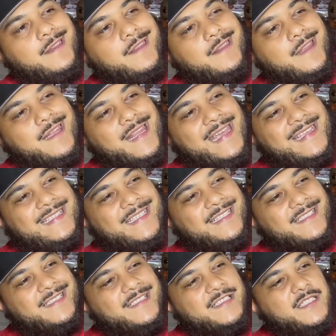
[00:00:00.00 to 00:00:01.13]
The lacing
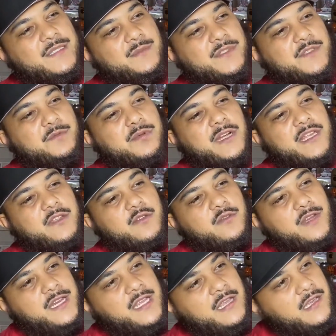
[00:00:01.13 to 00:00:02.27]
system is pretty
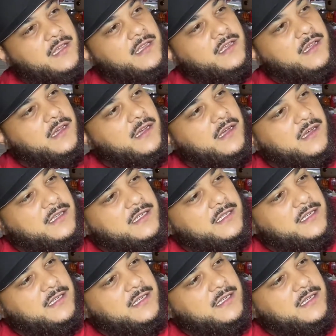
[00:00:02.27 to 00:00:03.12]
unique, so